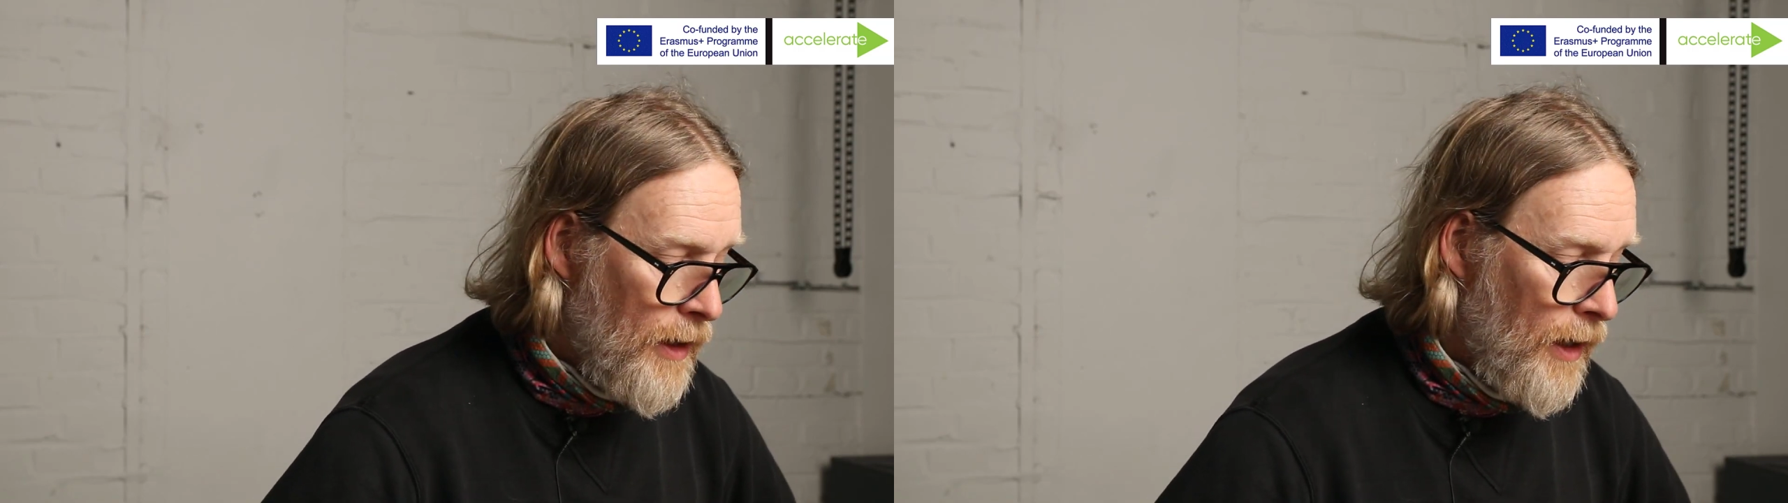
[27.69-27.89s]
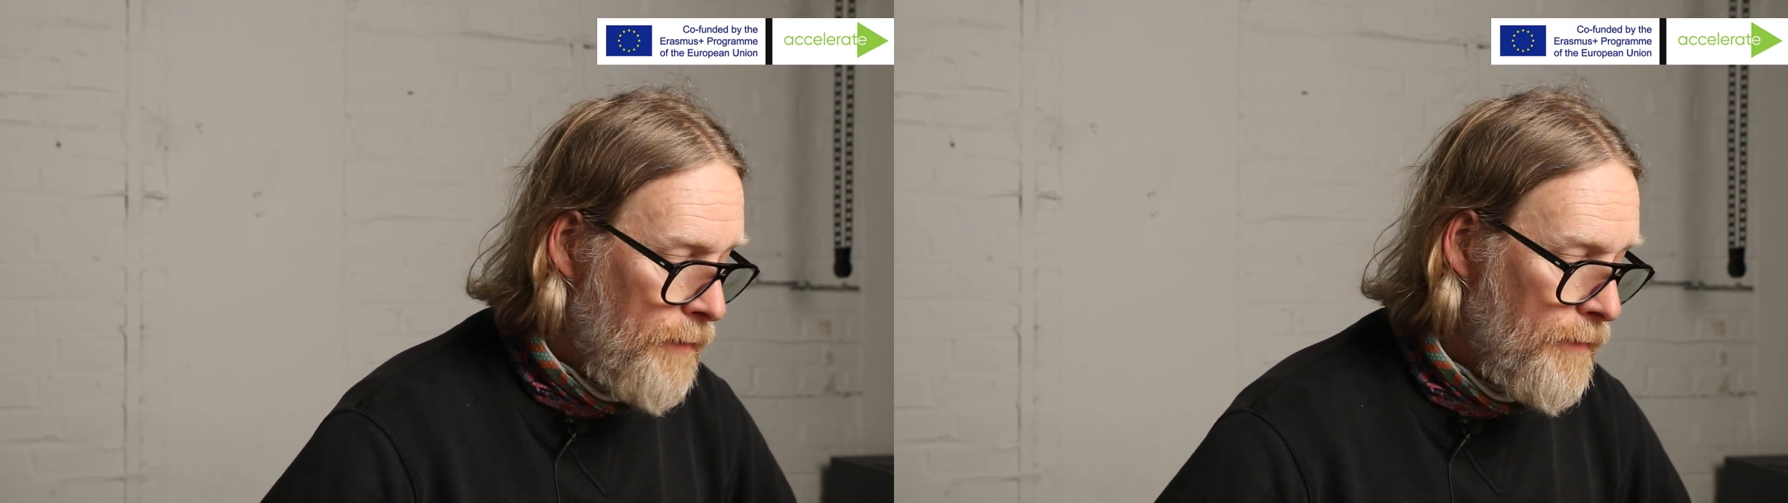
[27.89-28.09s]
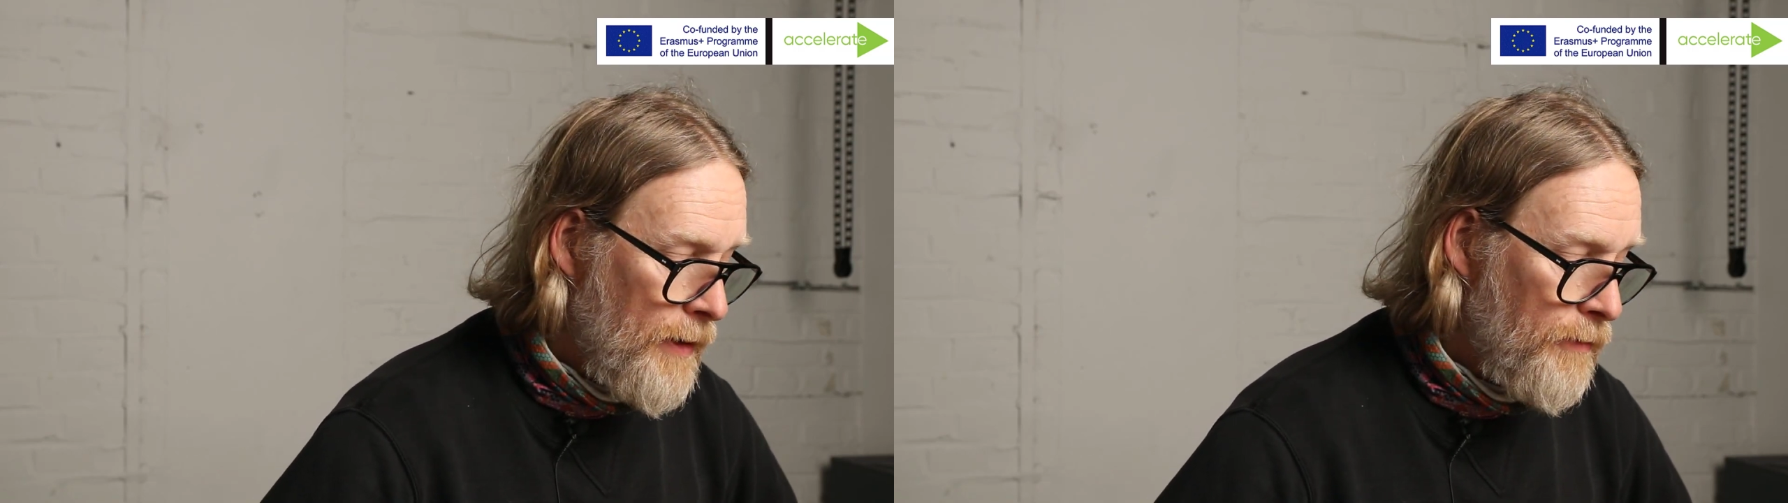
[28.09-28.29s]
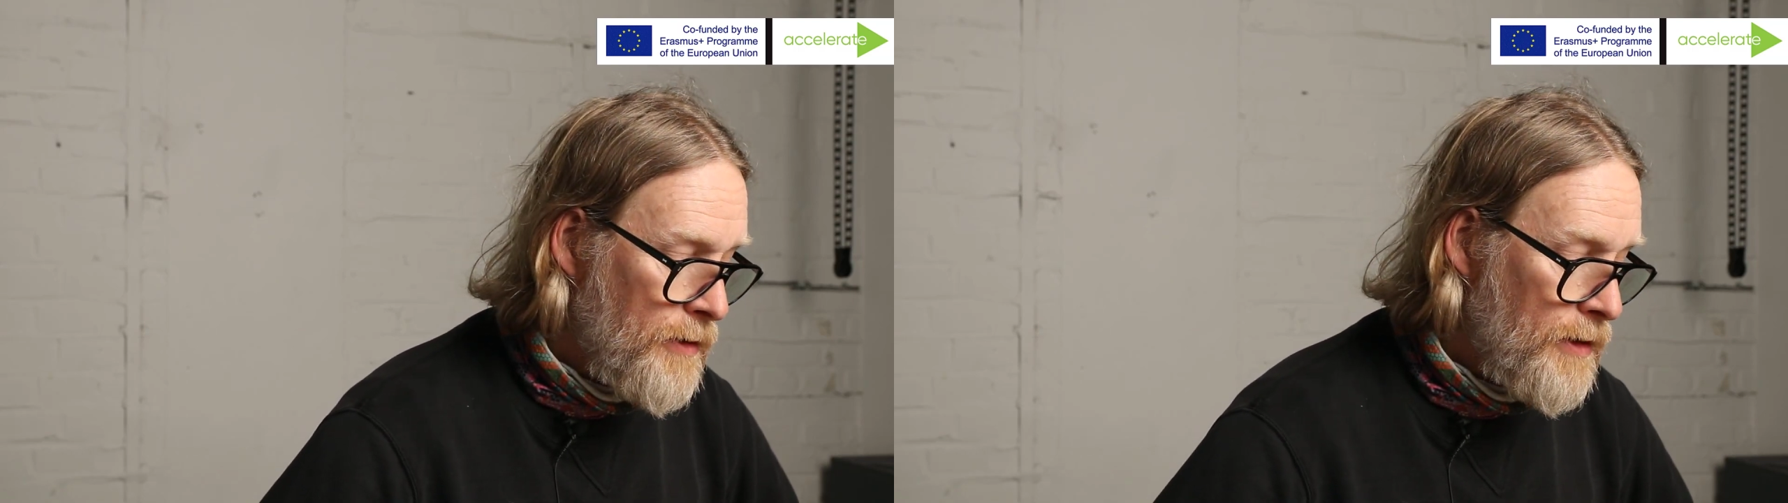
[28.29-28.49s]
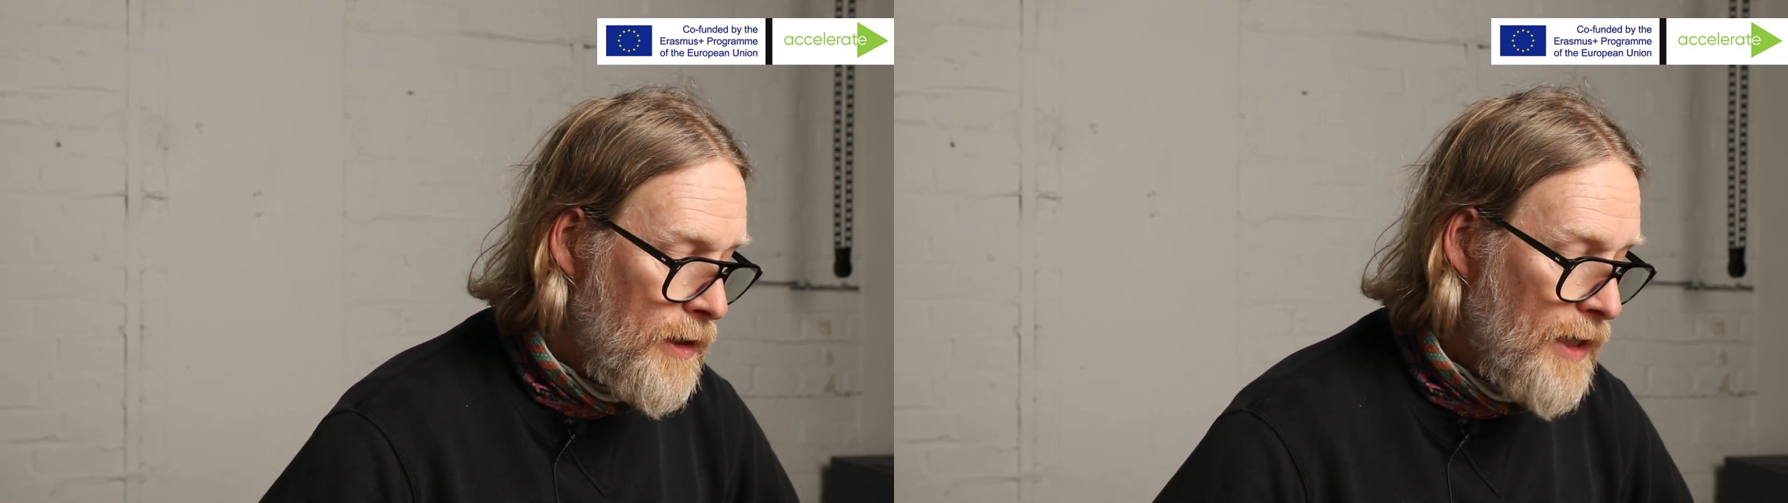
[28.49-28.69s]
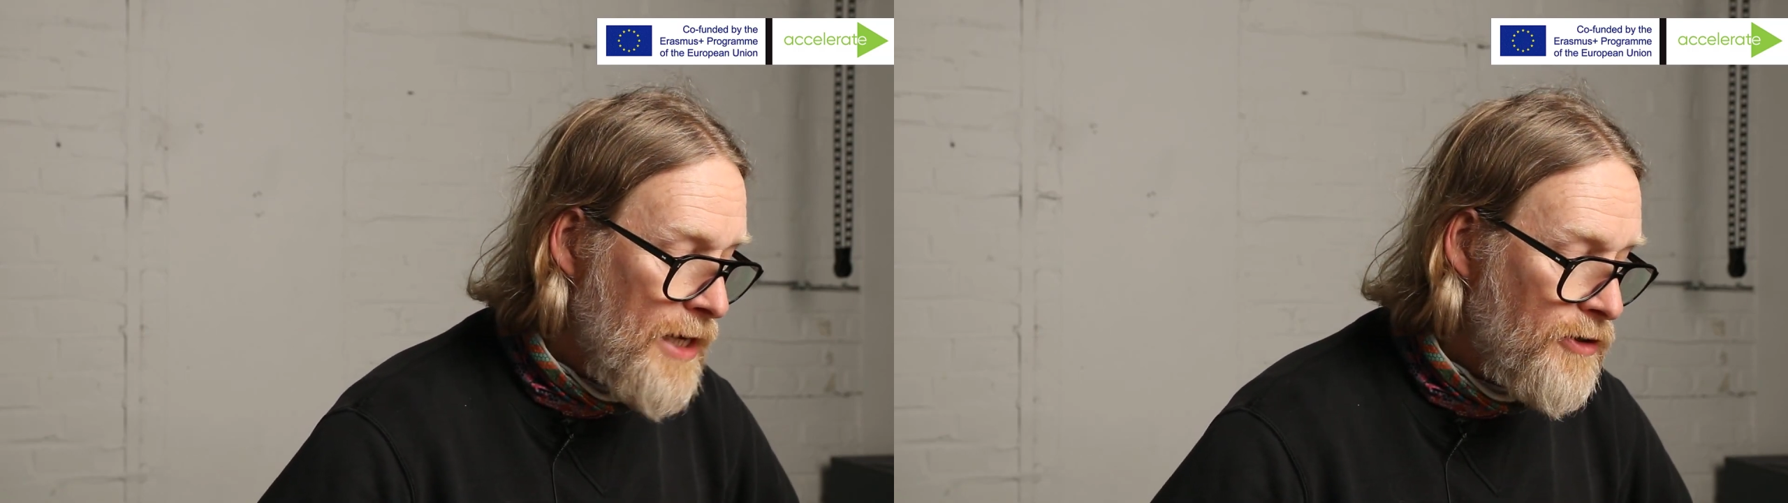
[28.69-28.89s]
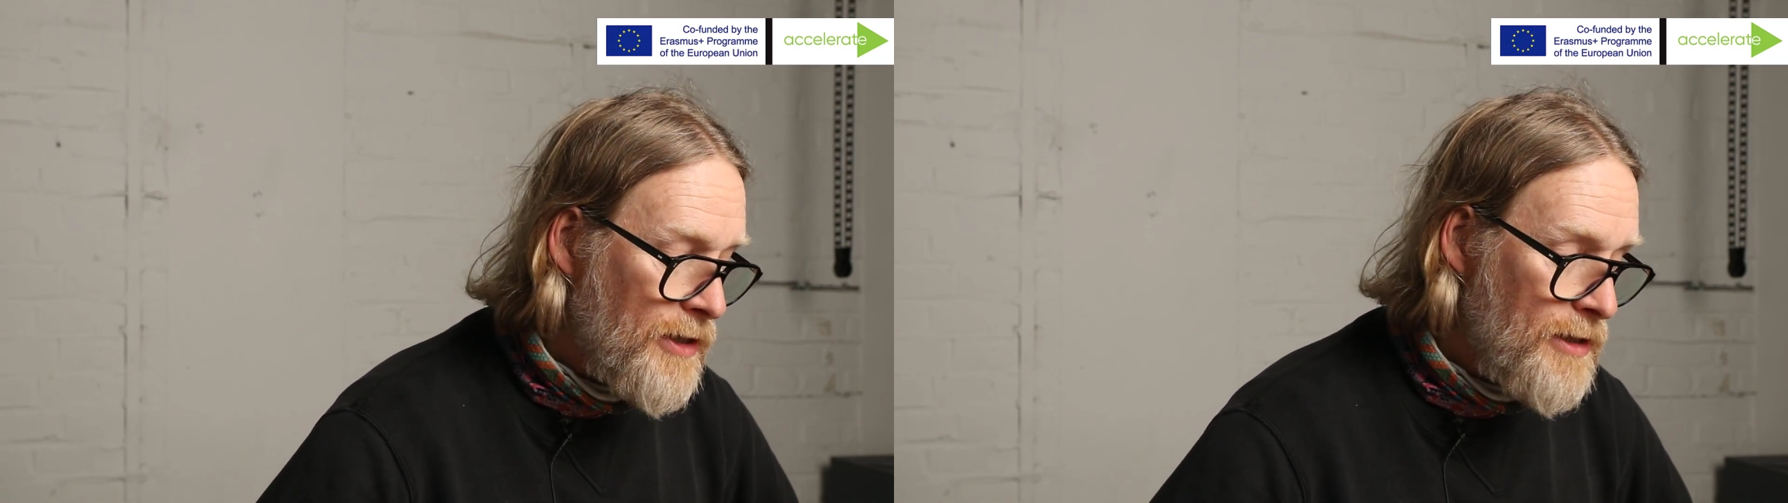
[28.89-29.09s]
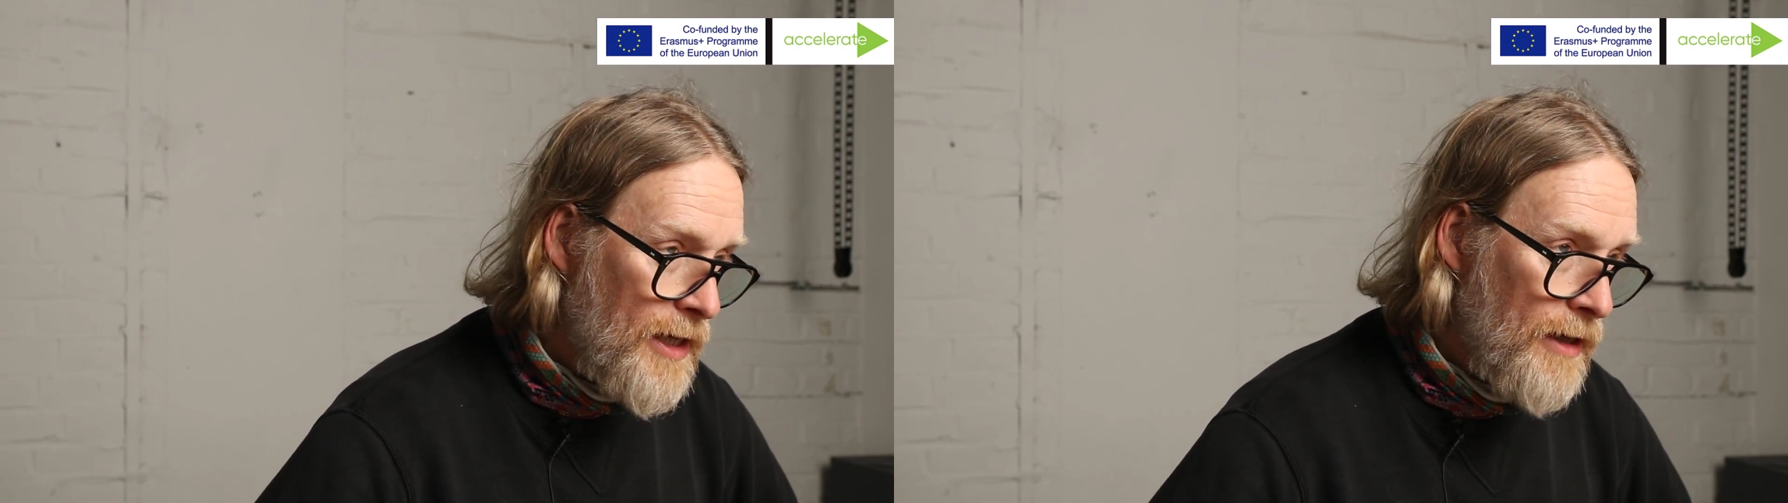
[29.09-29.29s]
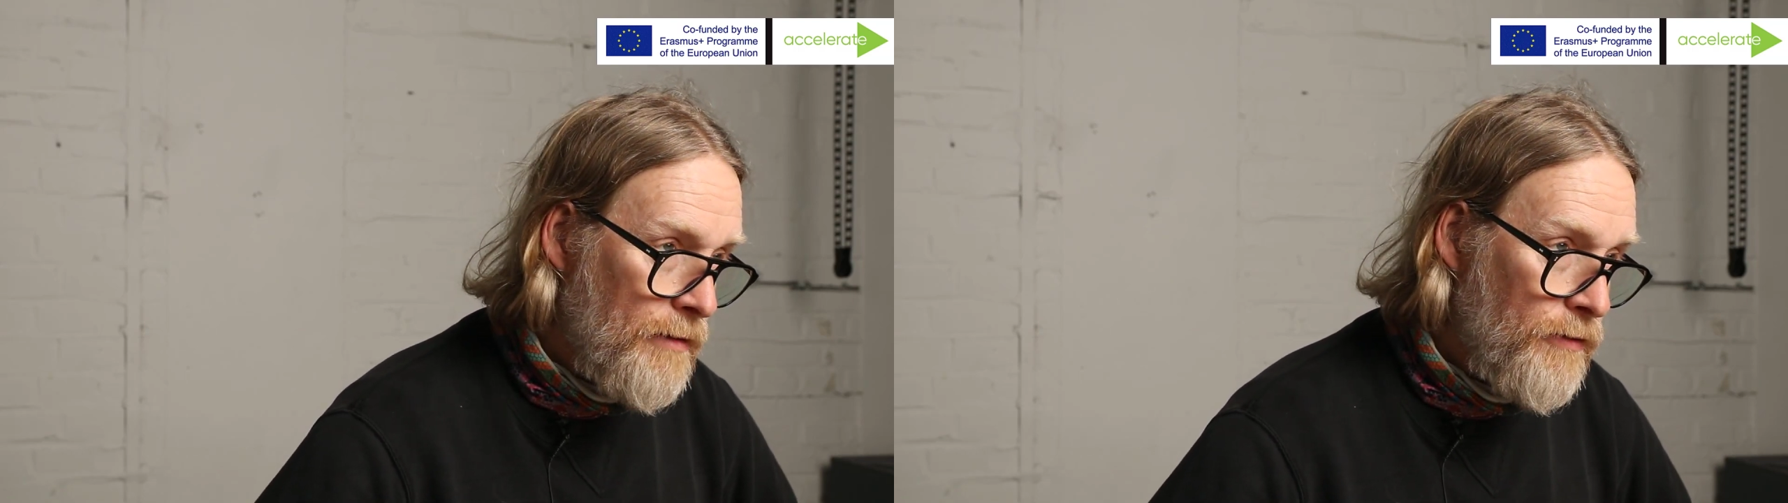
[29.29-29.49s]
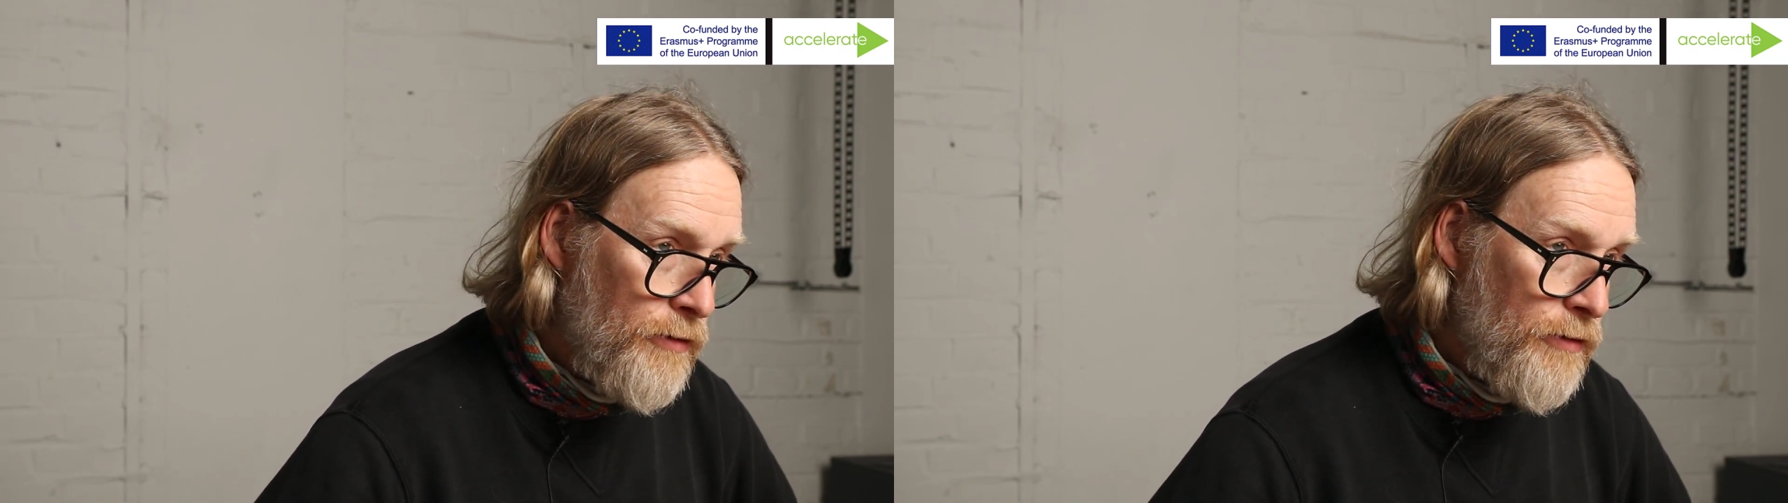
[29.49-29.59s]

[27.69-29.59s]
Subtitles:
It was interesting